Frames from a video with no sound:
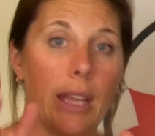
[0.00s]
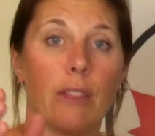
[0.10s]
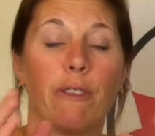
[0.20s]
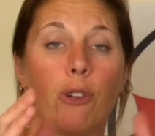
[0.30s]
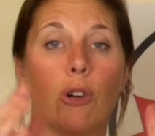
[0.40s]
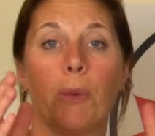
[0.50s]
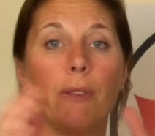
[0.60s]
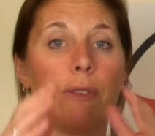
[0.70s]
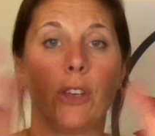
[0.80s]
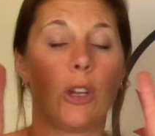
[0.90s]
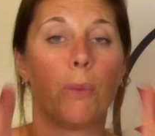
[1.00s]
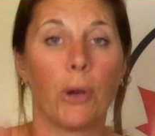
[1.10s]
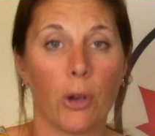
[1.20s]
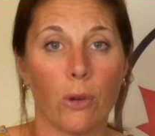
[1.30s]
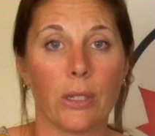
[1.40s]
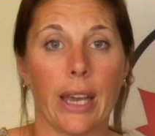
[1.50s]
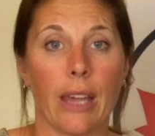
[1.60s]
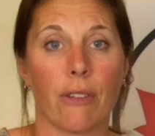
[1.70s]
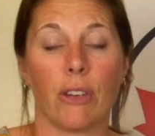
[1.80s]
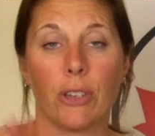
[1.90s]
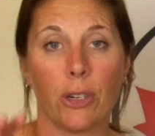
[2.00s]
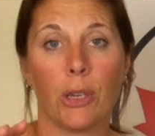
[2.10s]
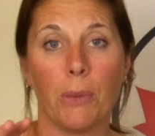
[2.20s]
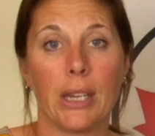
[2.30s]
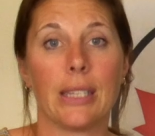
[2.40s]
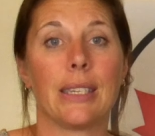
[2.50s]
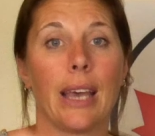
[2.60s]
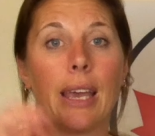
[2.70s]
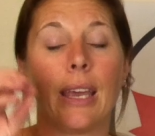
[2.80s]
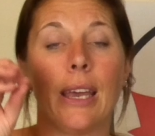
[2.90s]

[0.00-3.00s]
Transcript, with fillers: in the form of, you know, put it all together in a document and say,